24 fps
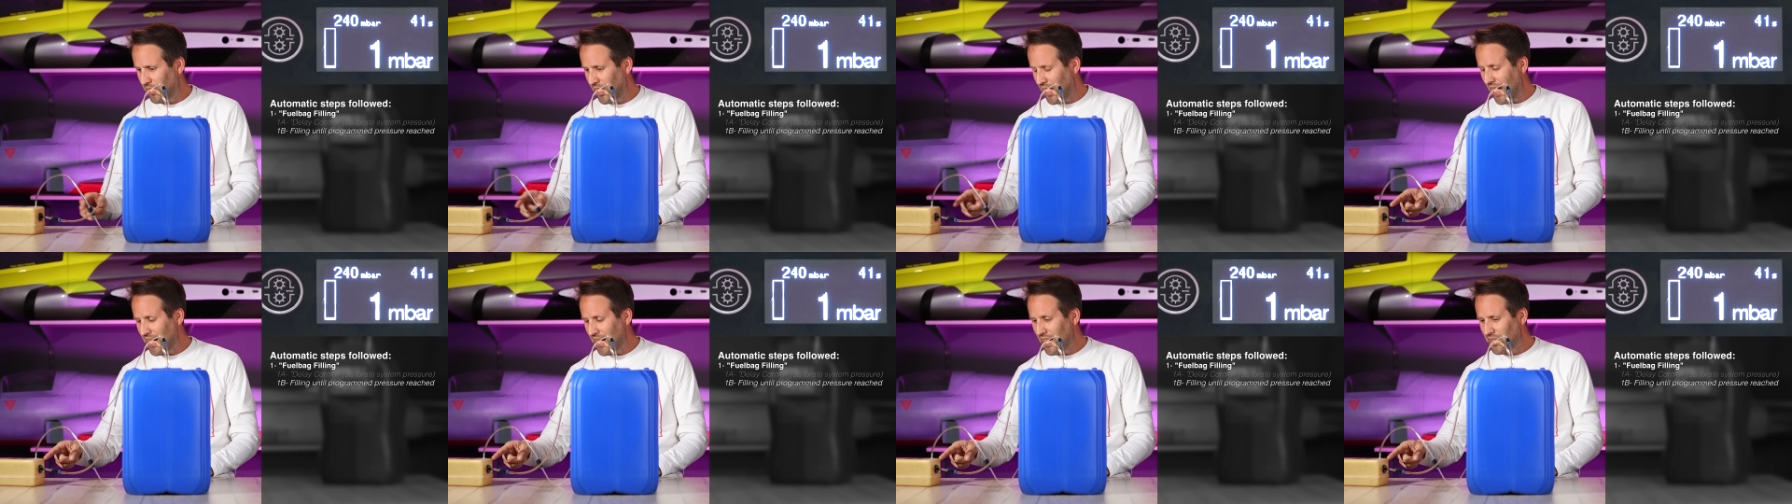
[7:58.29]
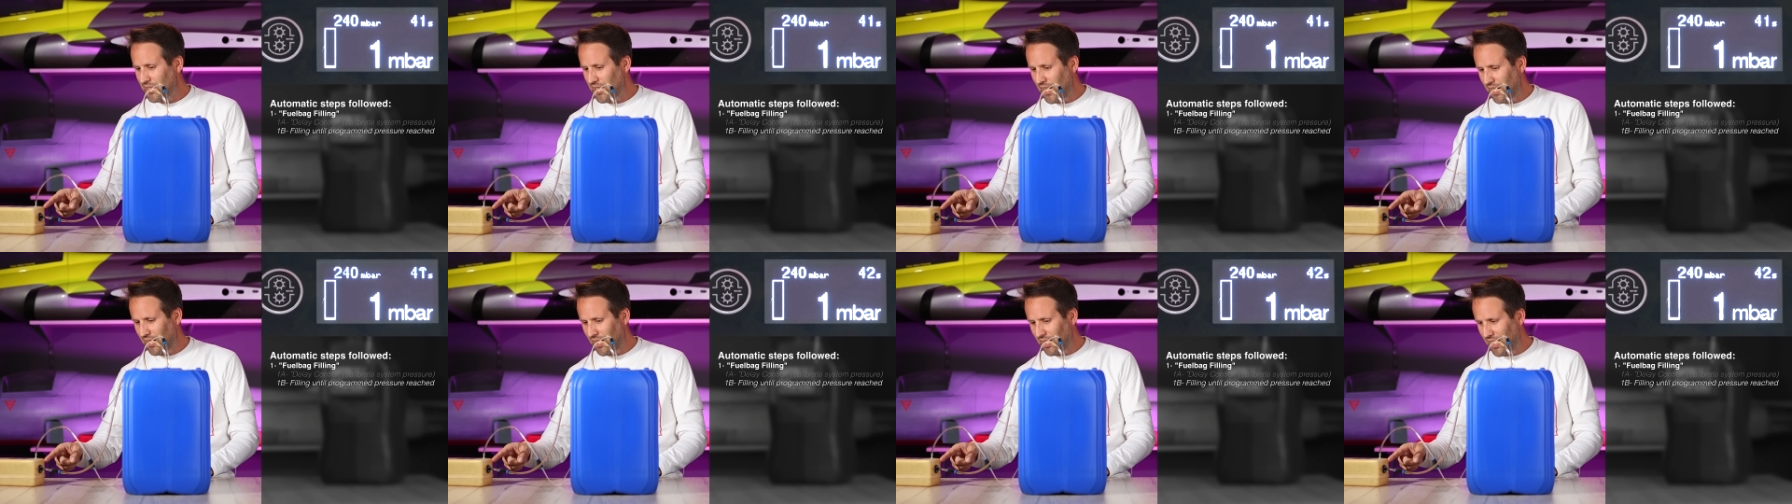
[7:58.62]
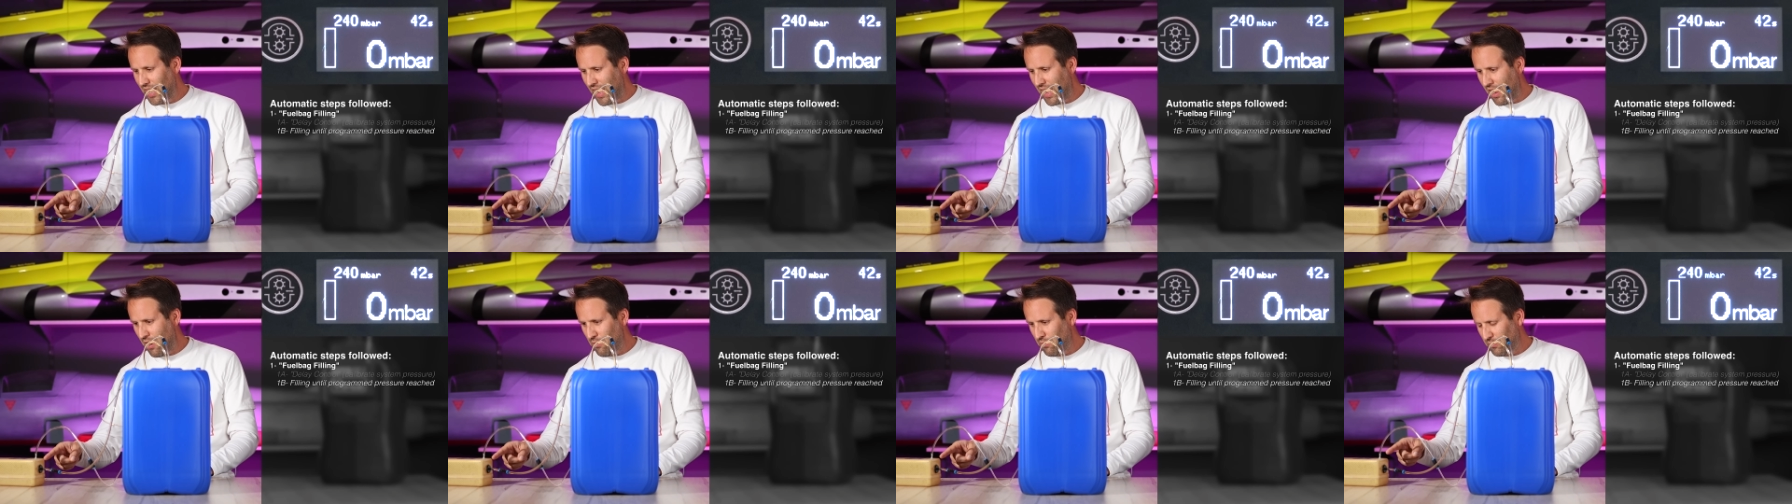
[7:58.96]
Any second
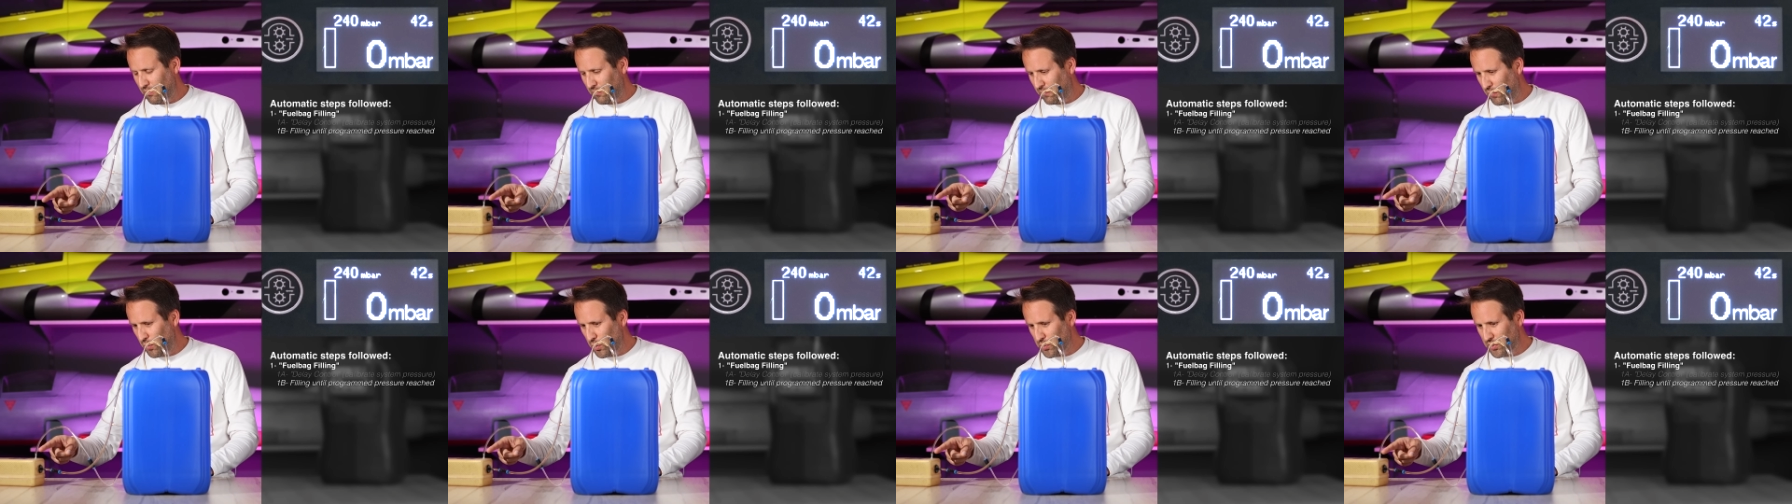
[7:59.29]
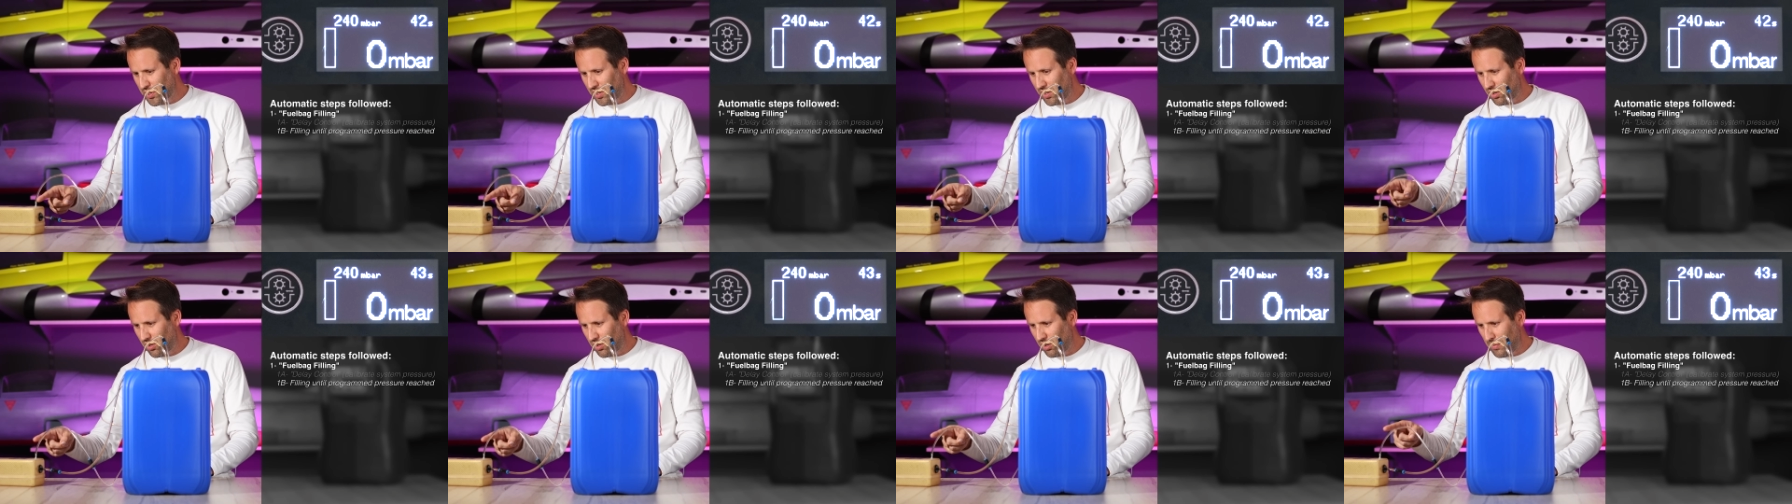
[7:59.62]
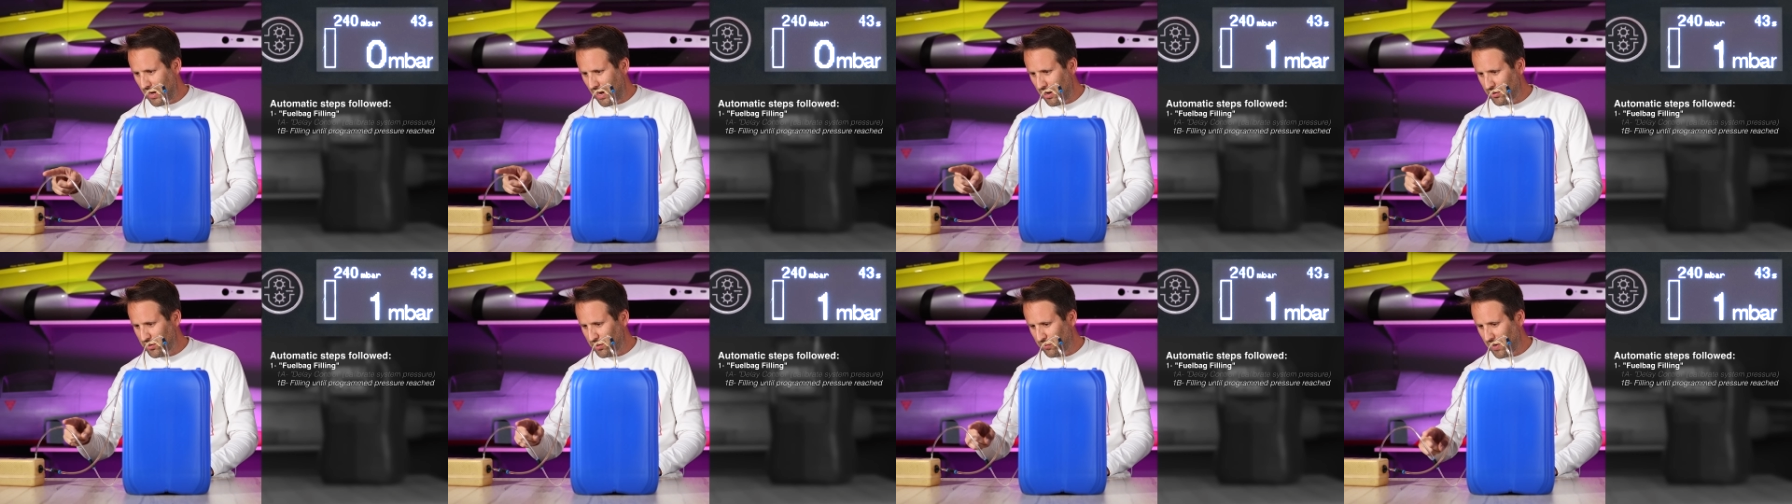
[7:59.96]
now, fuel's going to come
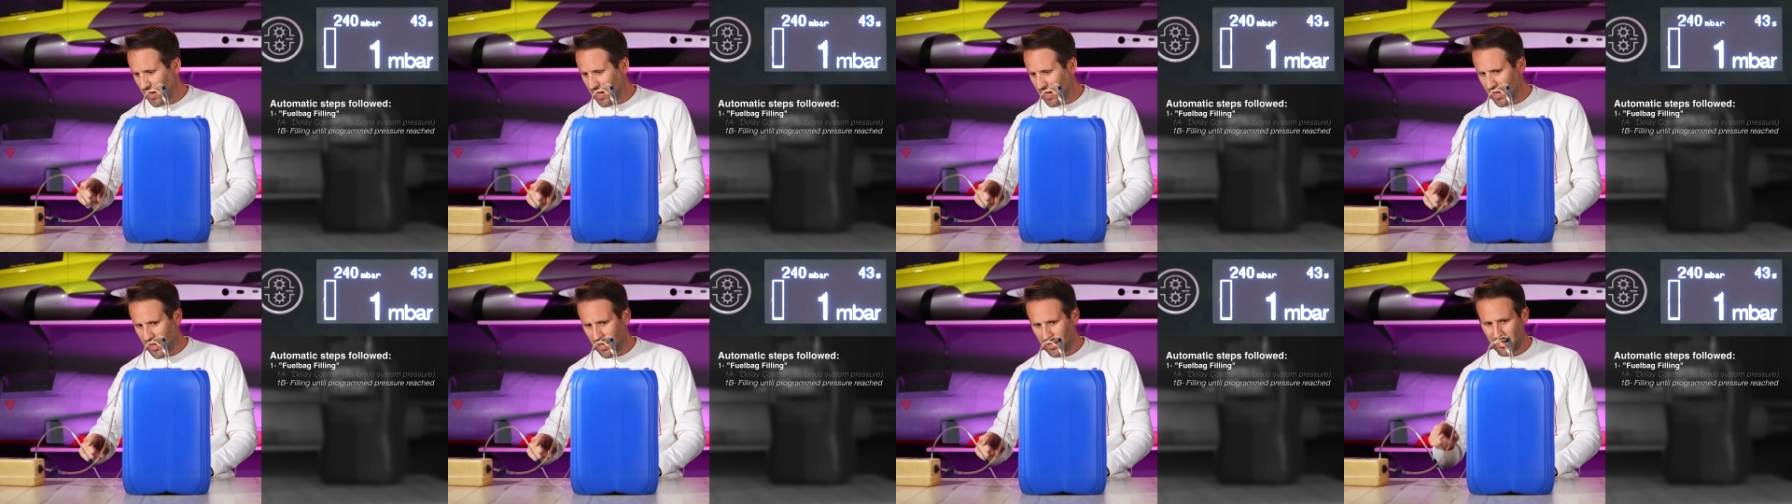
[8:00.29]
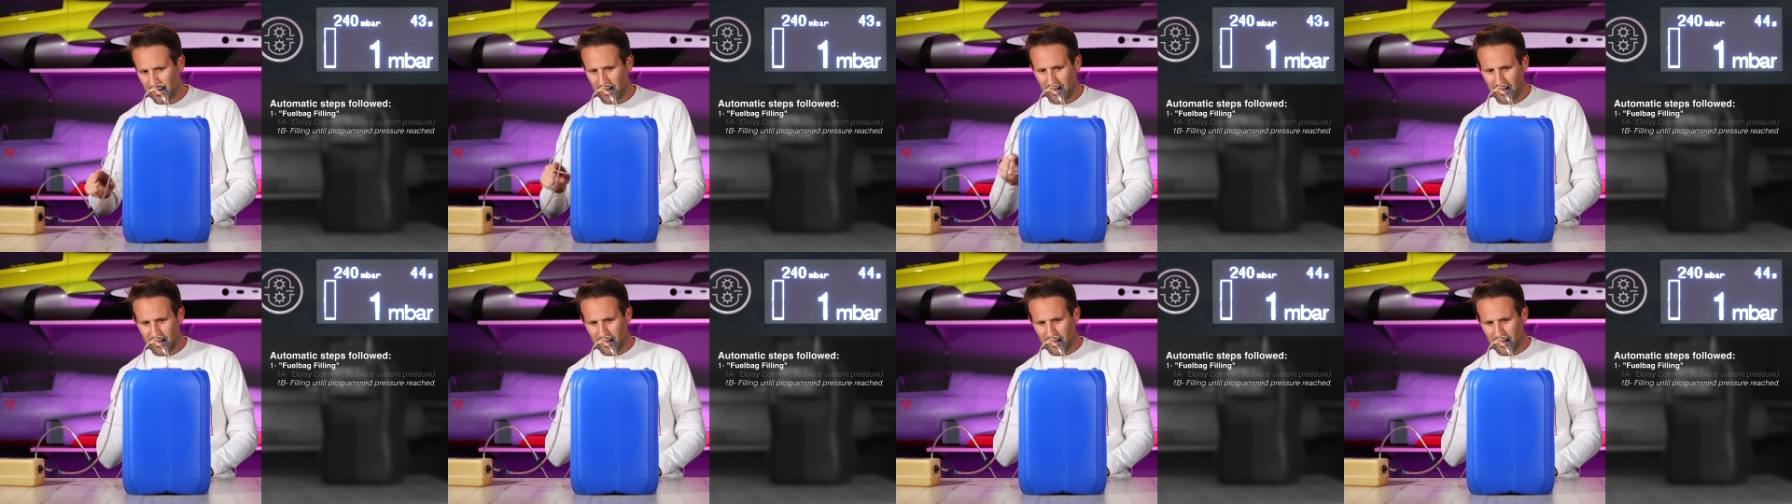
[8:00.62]
out of here,